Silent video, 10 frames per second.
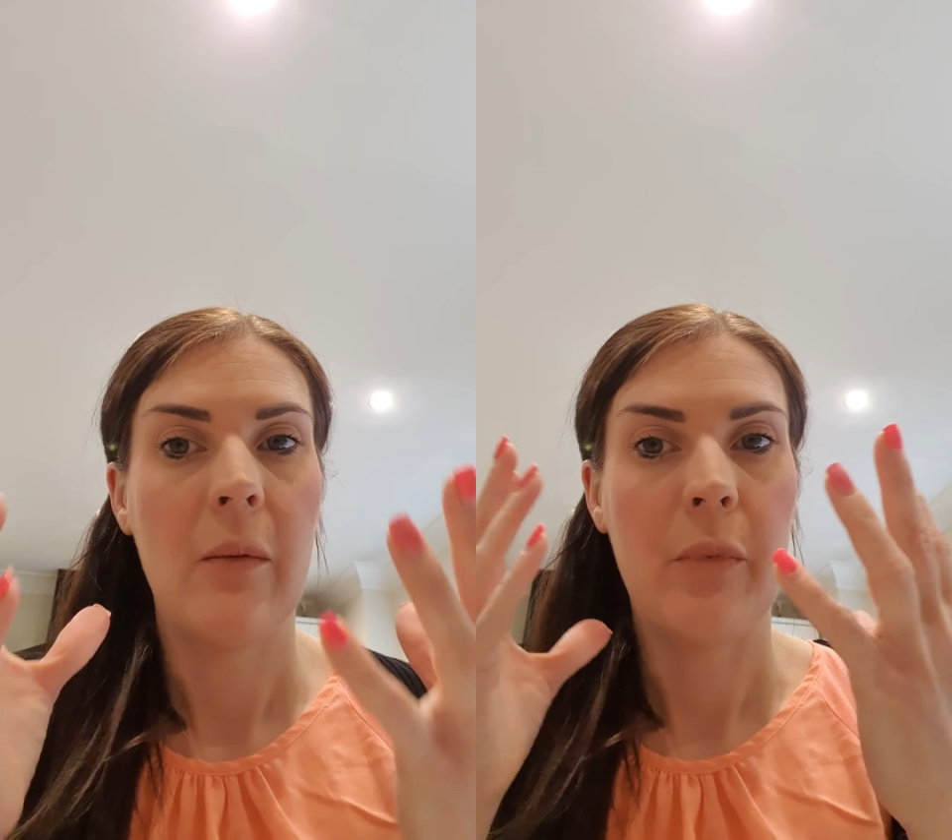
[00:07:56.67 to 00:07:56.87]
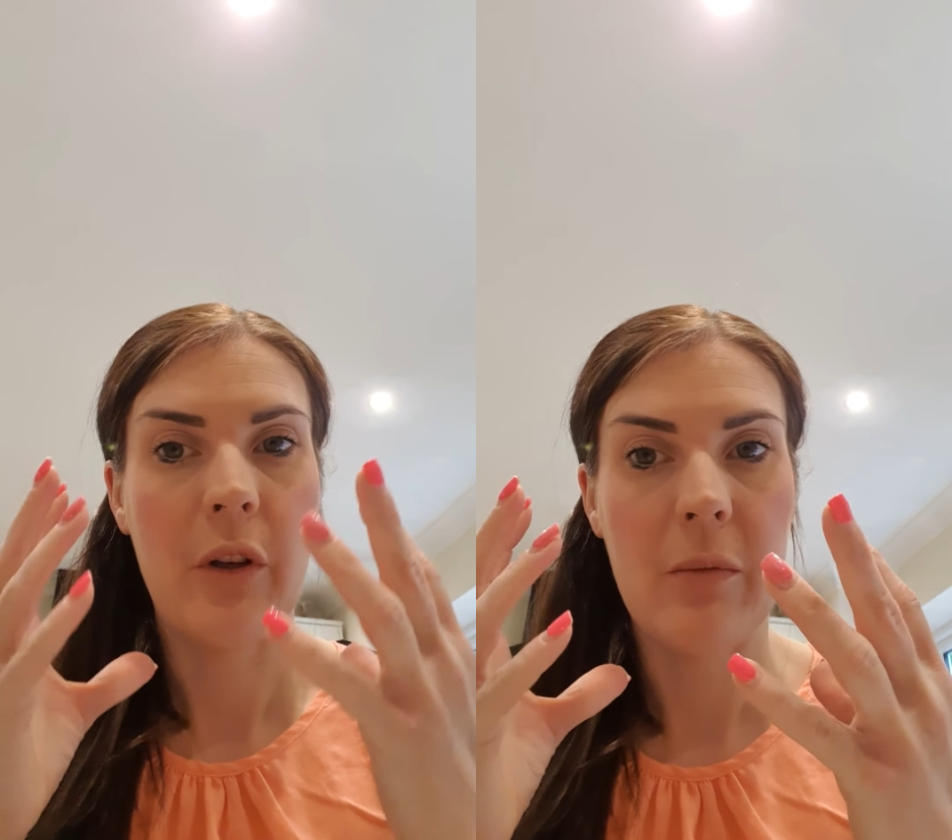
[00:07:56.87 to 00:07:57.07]

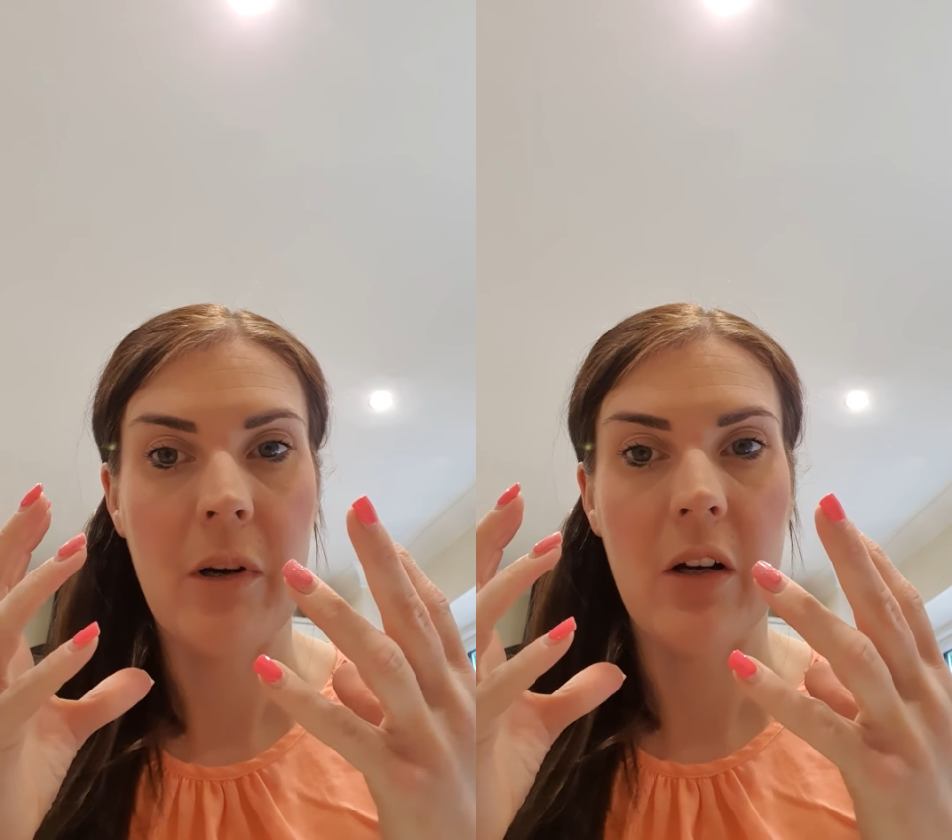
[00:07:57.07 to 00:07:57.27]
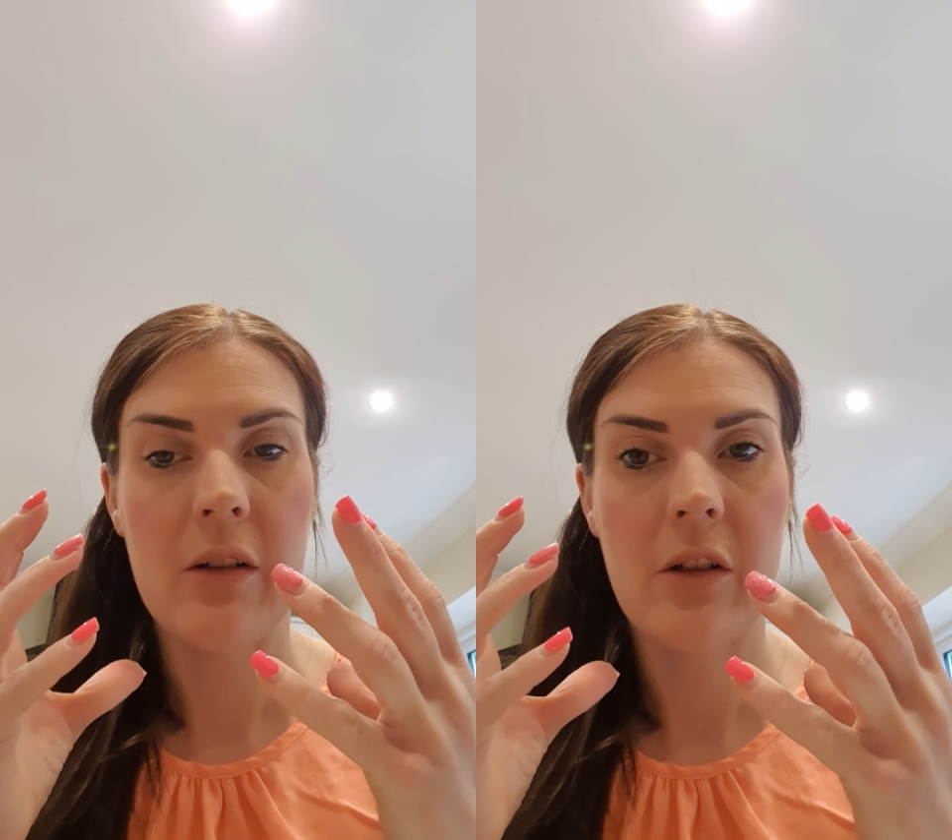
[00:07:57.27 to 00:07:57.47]
put the
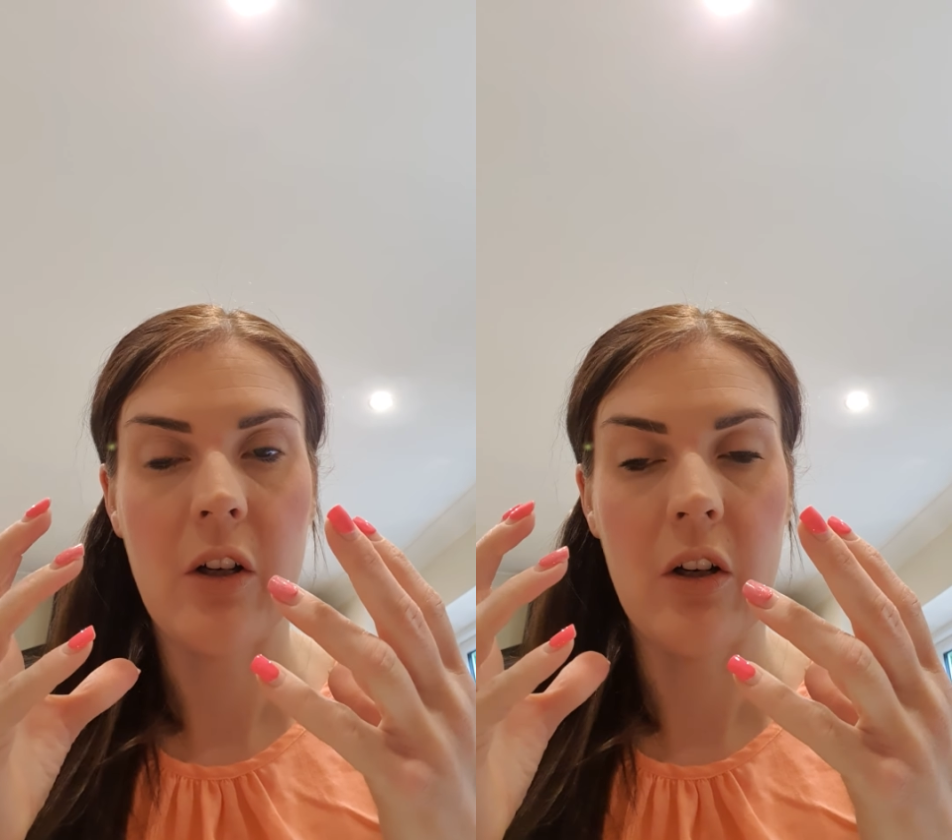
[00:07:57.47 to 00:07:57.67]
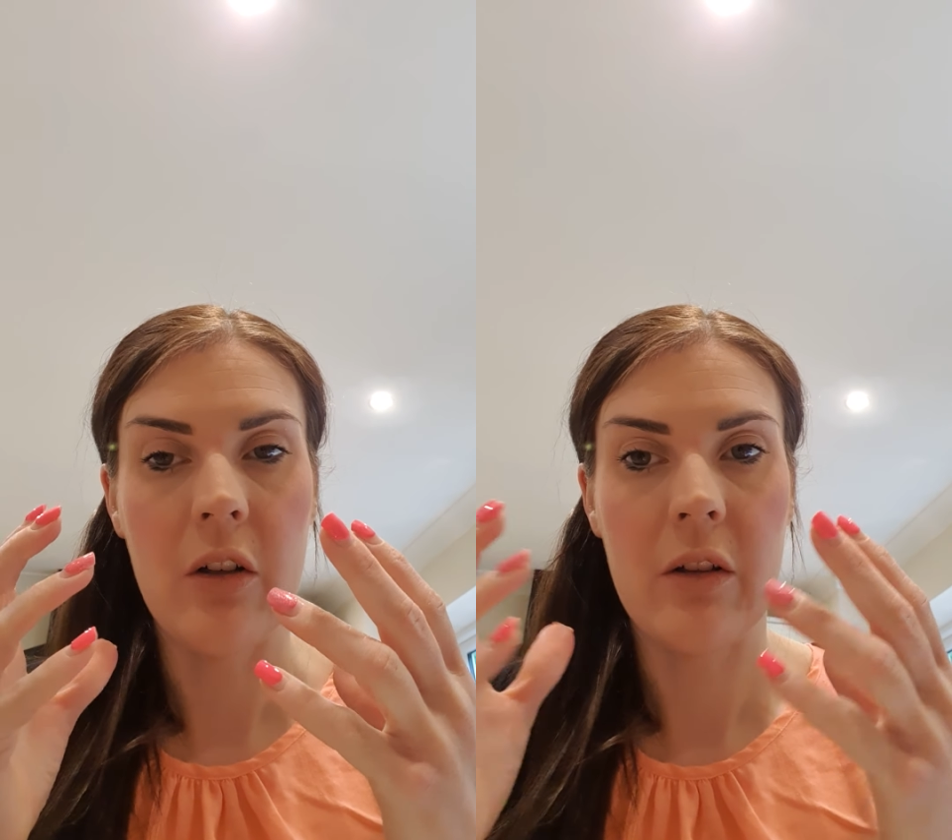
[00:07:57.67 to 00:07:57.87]
mask
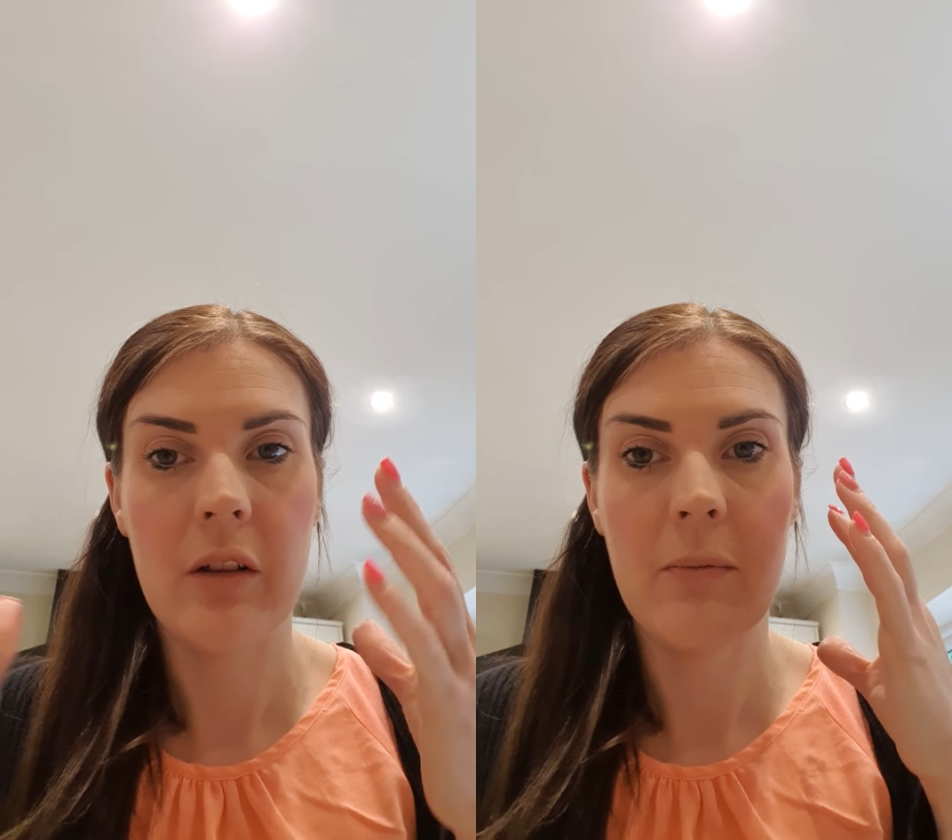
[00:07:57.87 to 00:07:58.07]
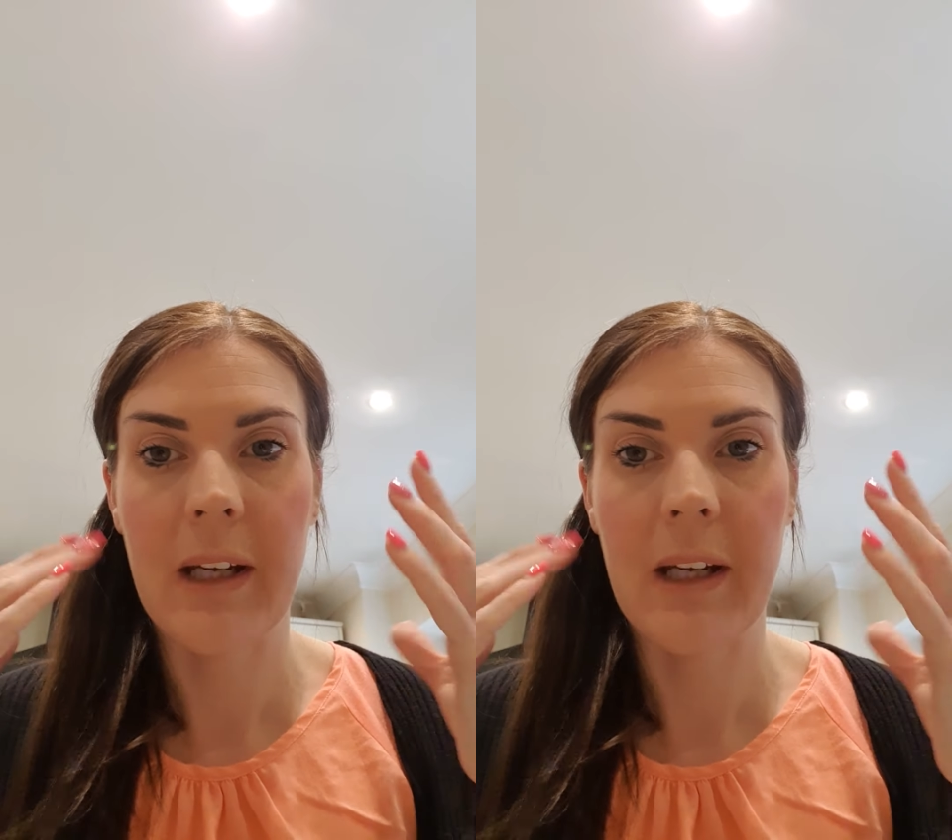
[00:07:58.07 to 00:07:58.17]
on,